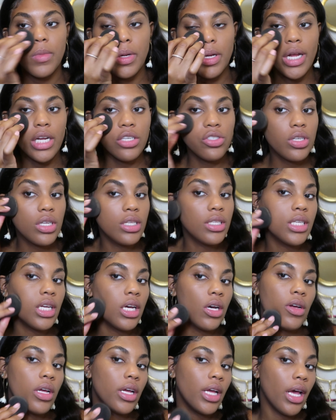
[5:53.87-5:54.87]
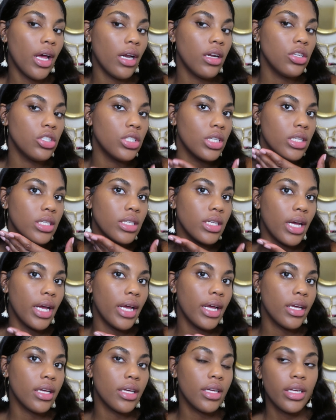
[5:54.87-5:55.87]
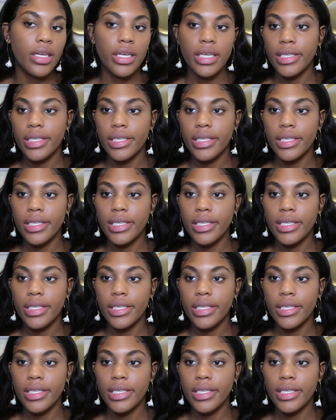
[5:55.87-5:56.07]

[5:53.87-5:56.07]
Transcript: And as you can tell, it kind of just like